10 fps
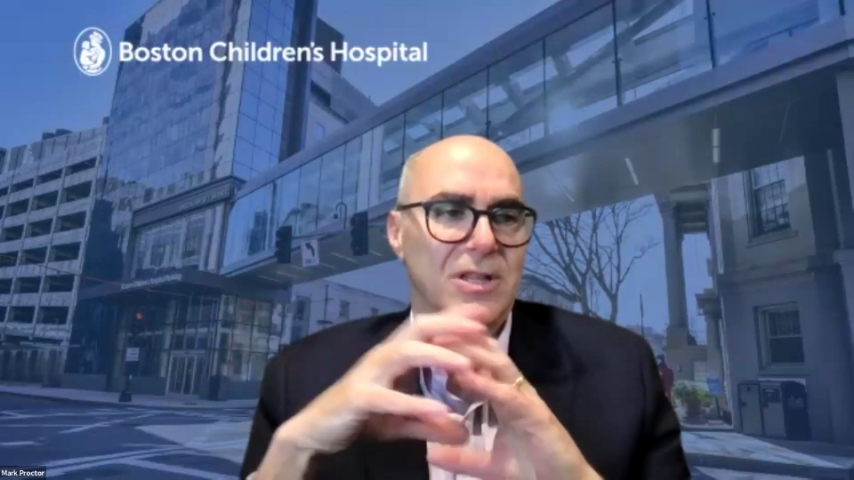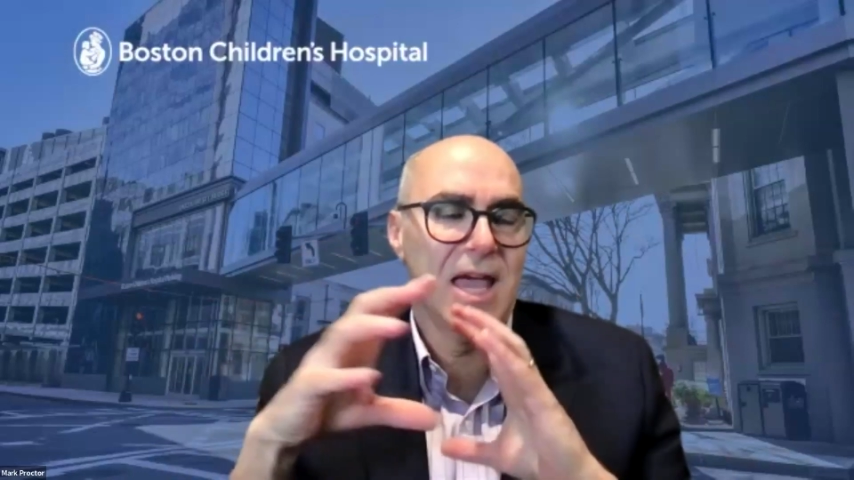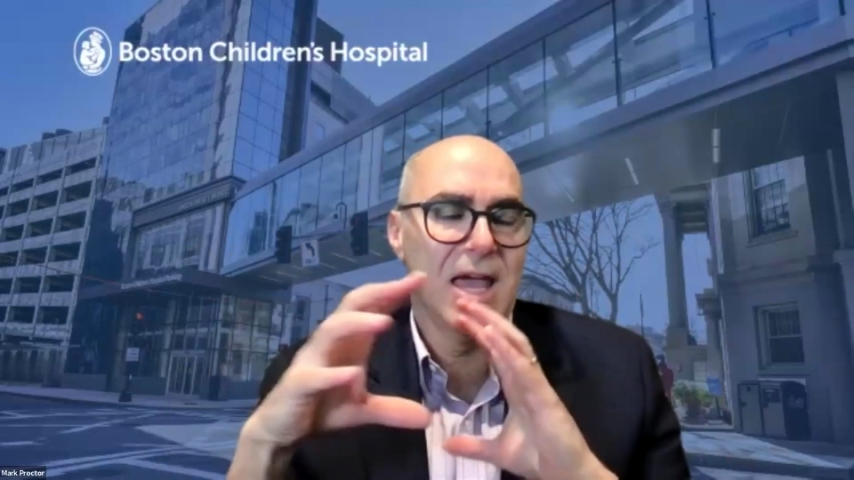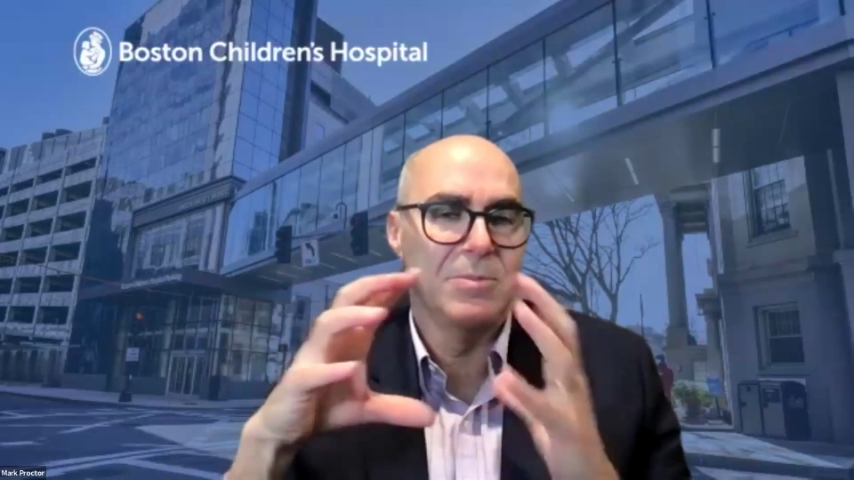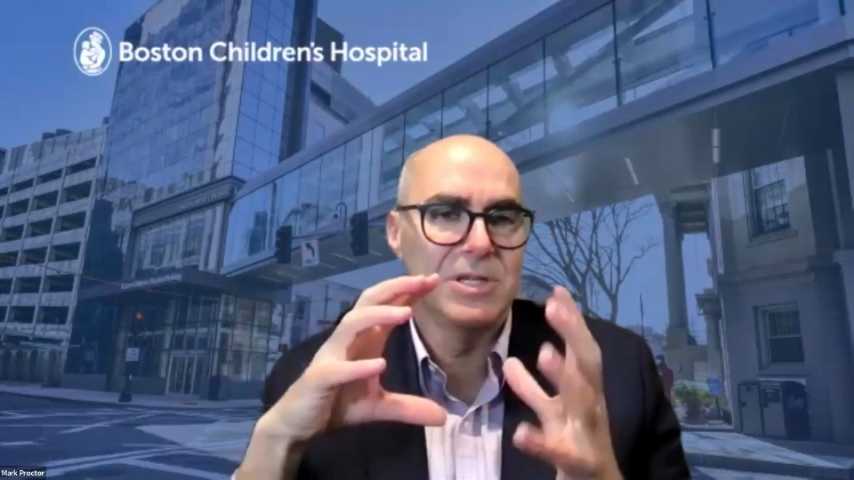
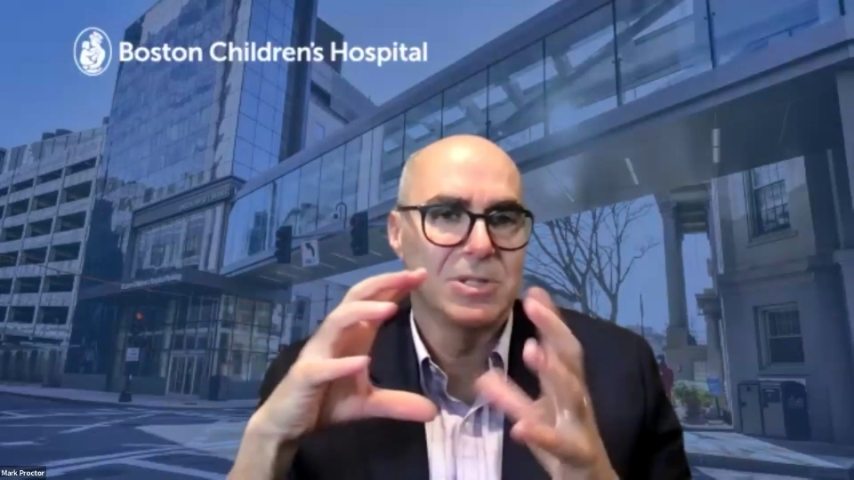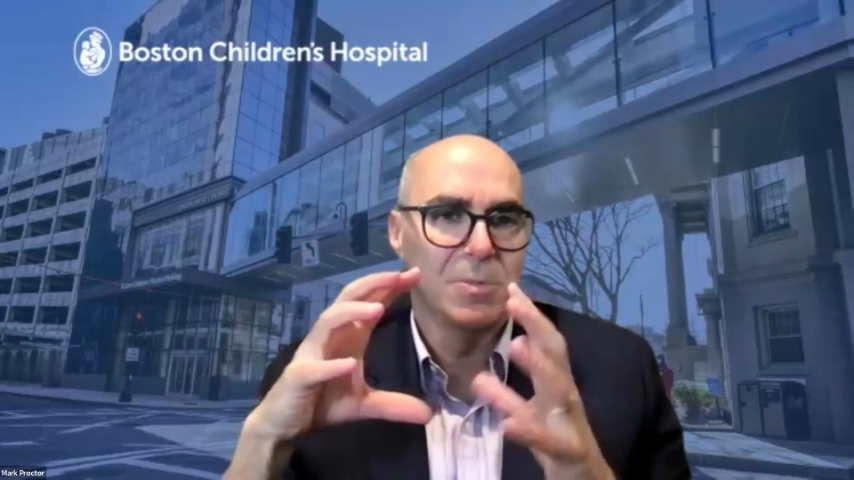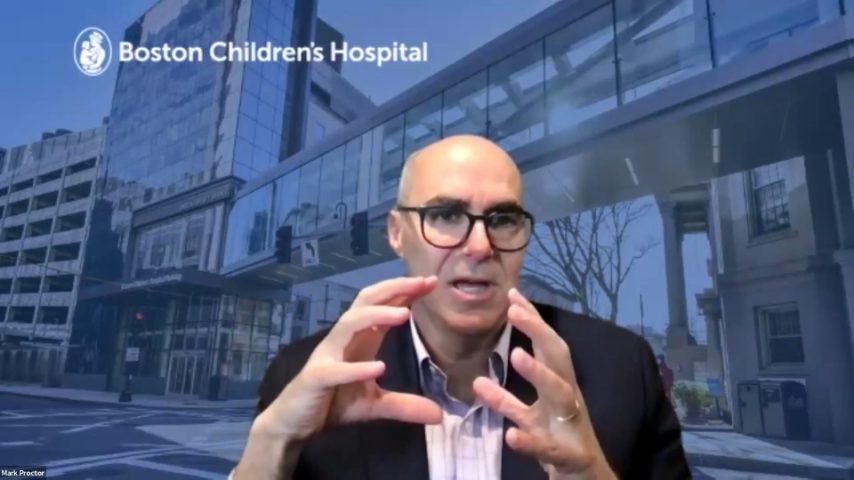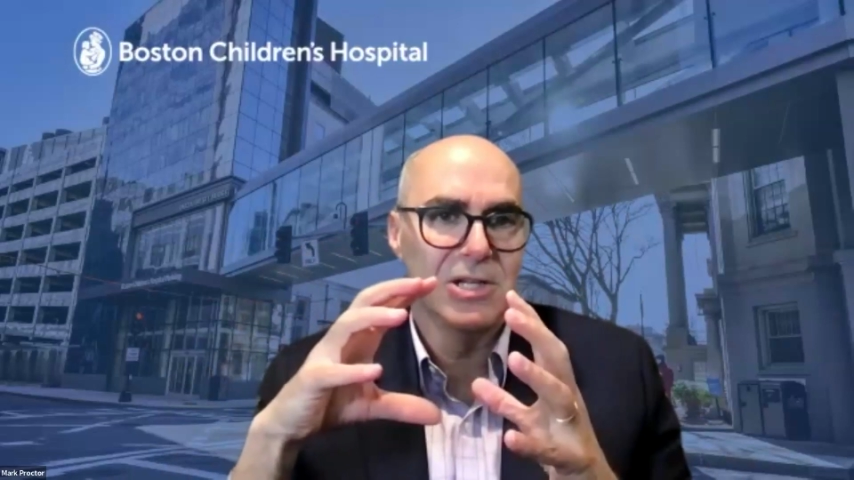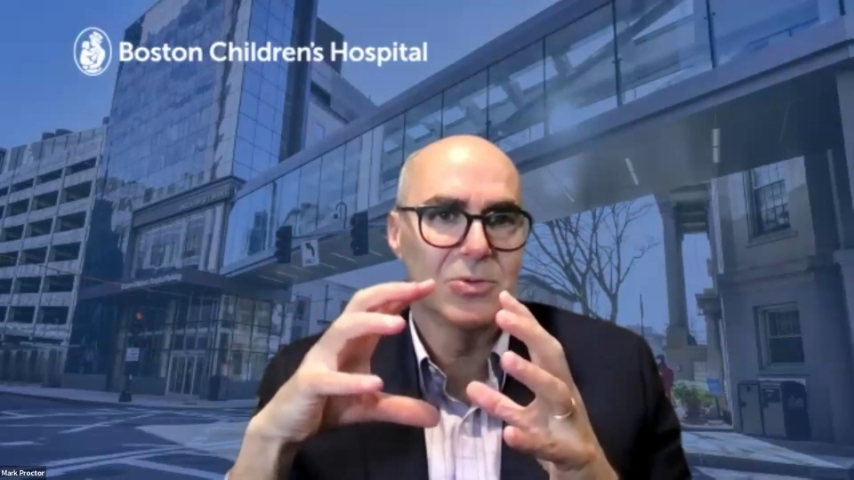that
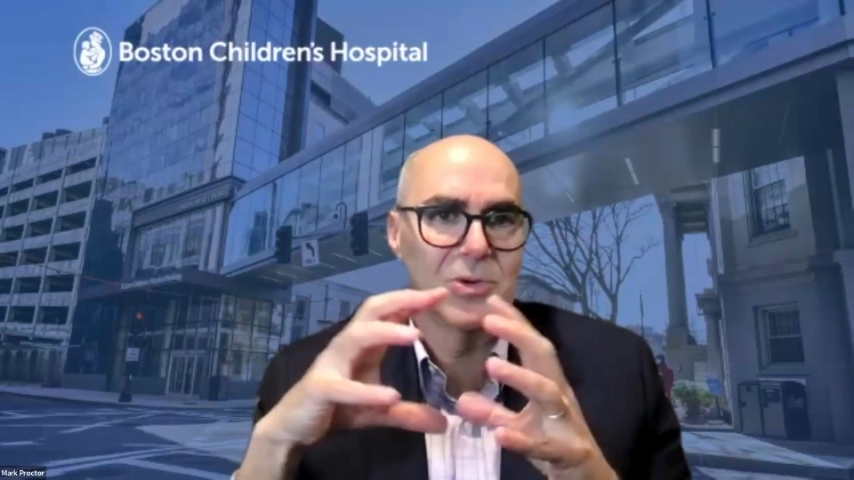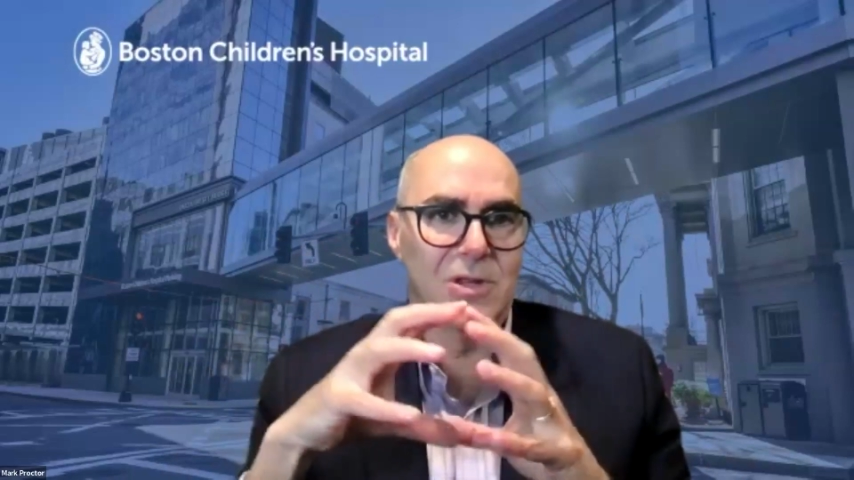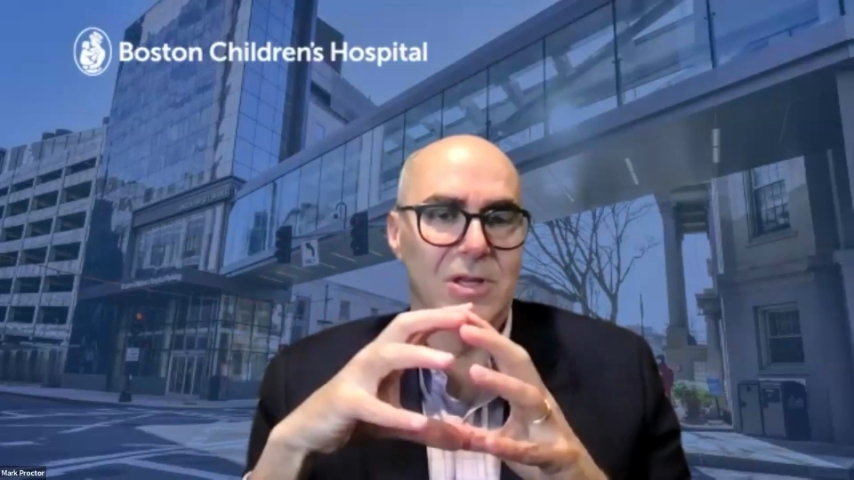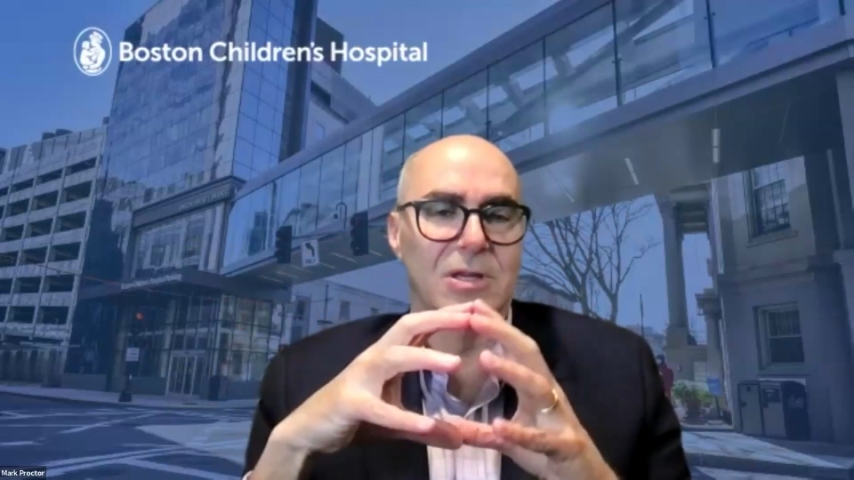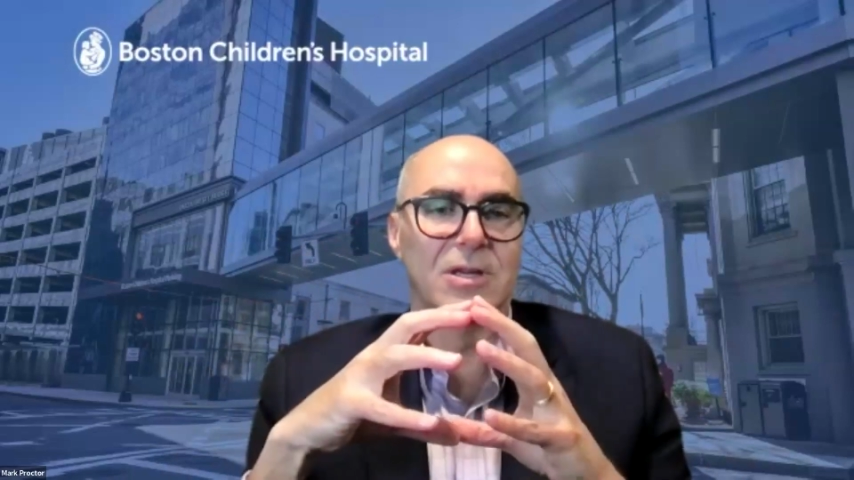mismatch where
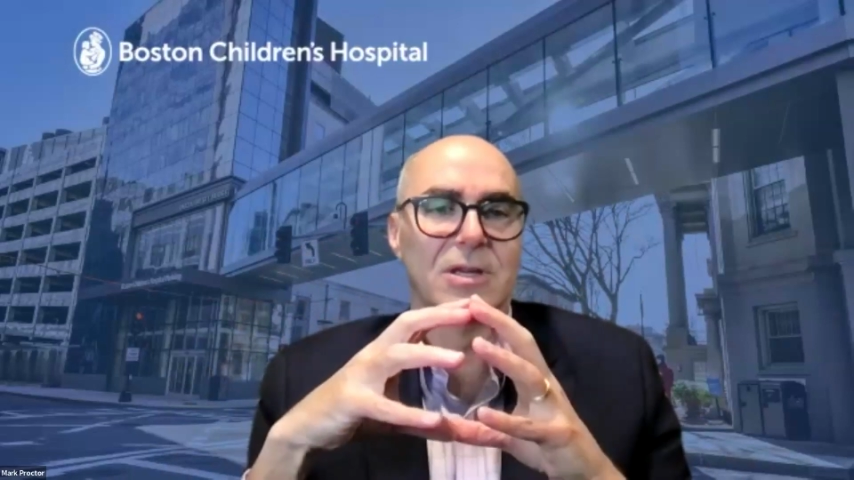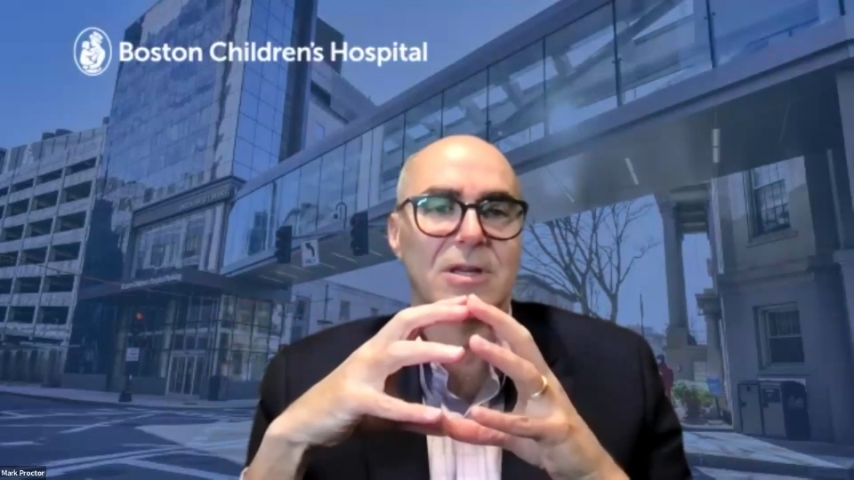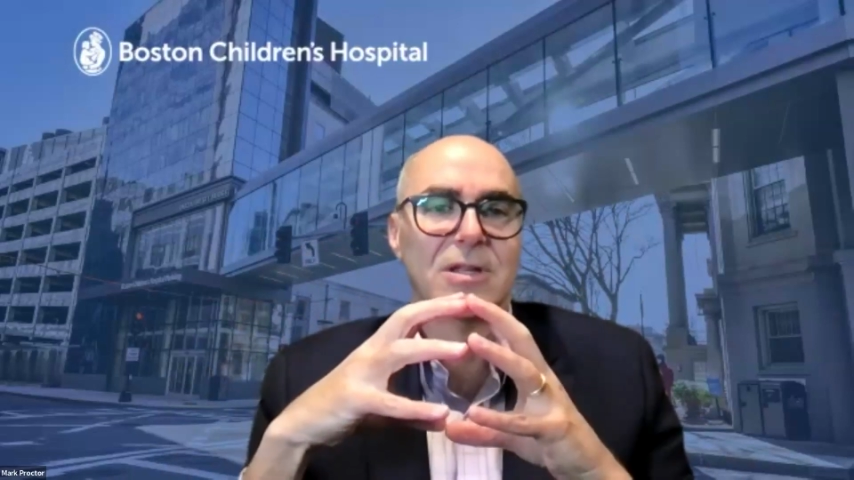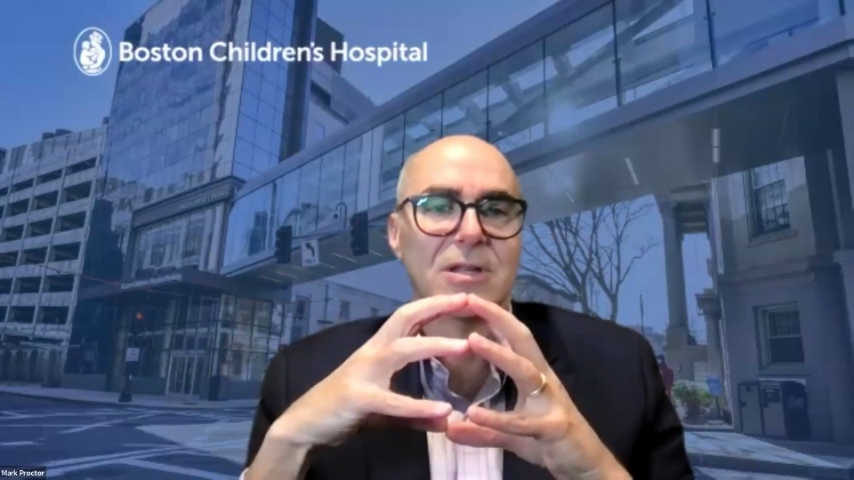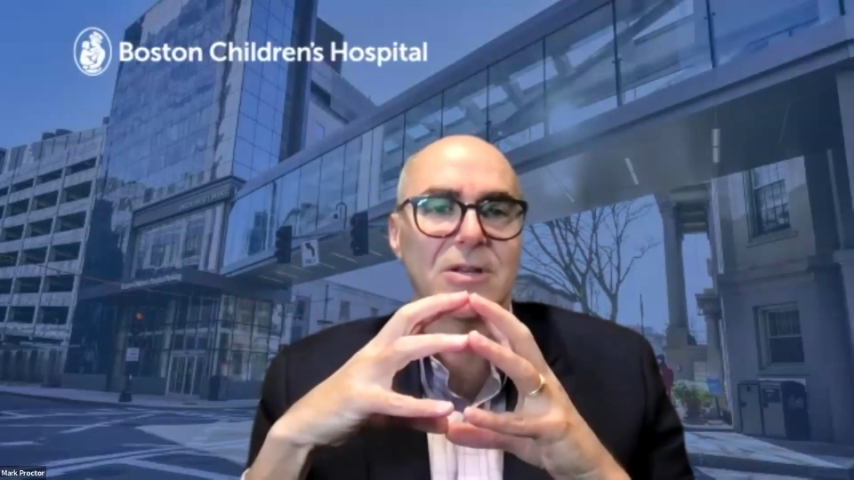
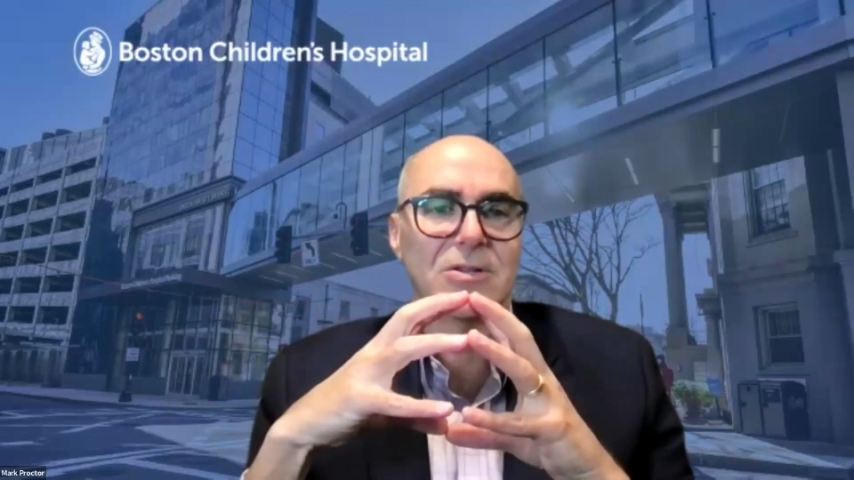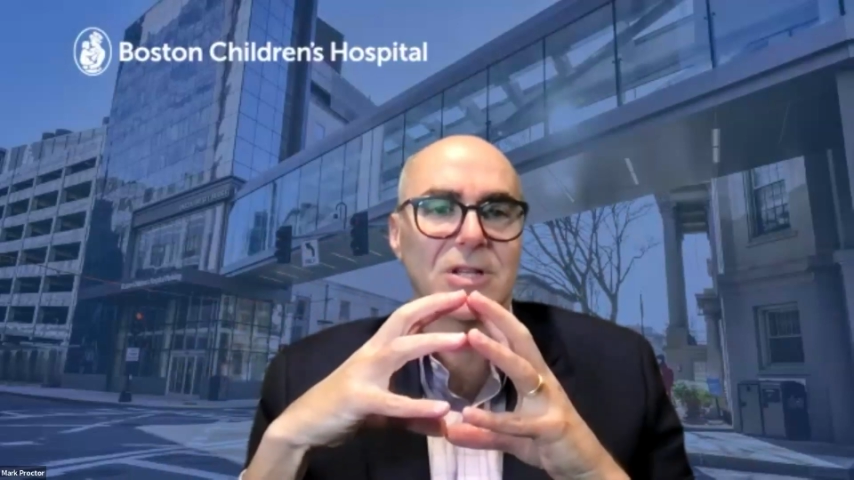there's